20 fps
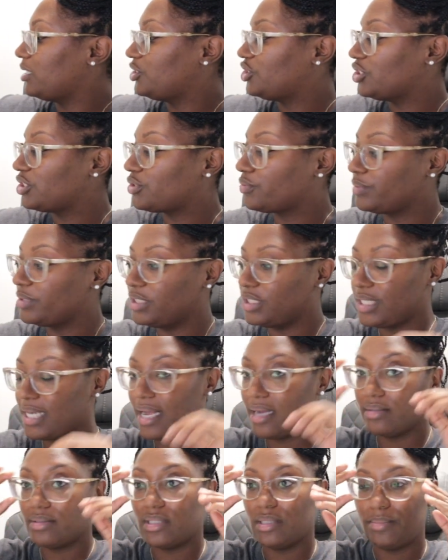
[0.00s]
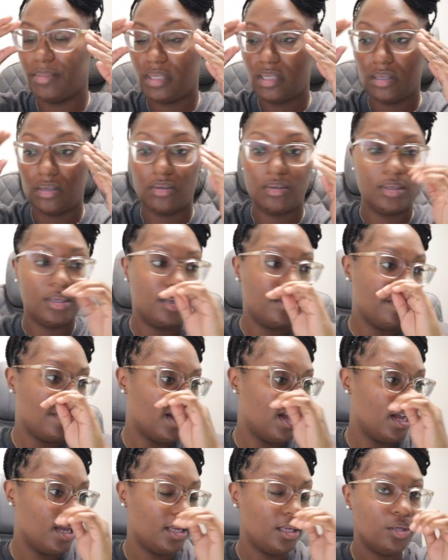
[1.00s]
just reached out to me on
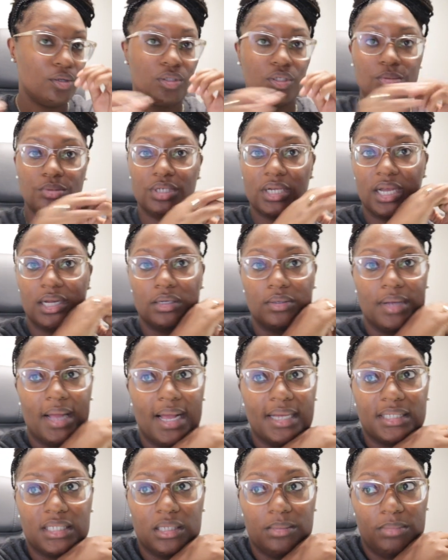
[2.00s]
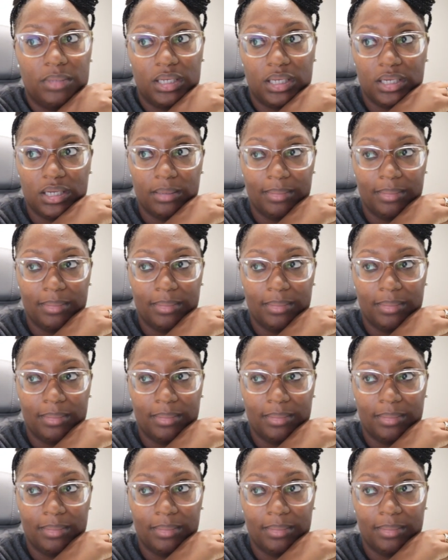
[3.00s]
my YouTube channel asking me